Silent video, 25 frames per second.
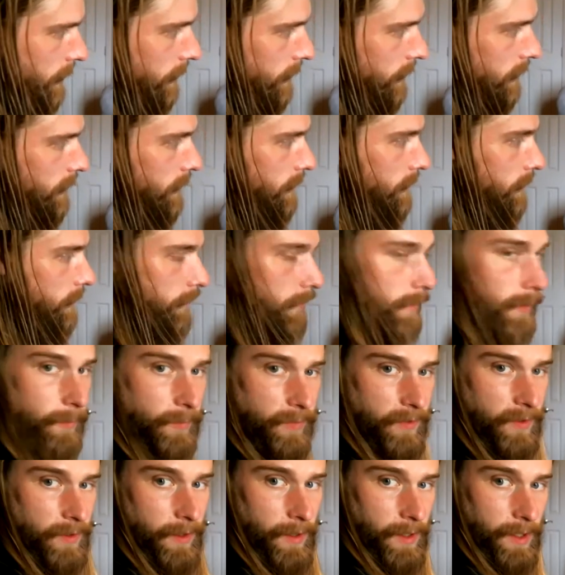Or do you
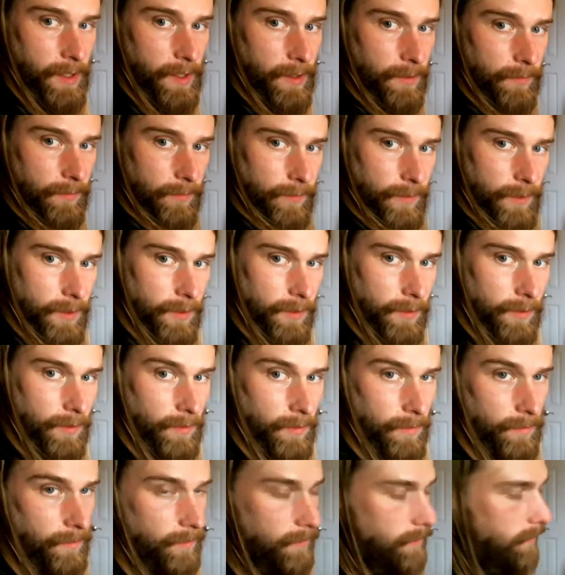flip the knife and
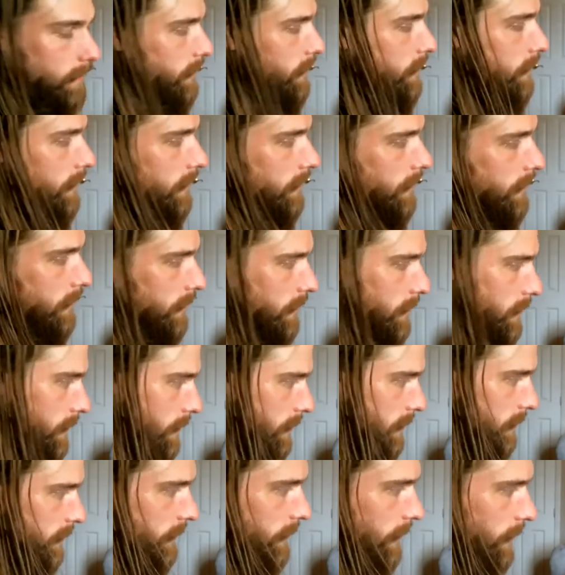go,
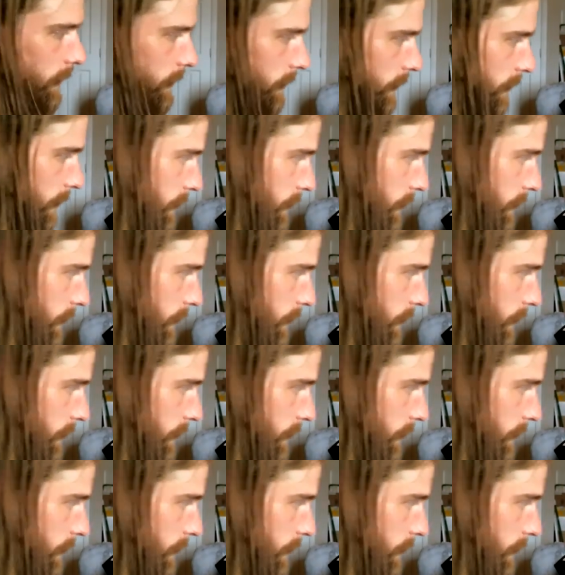you know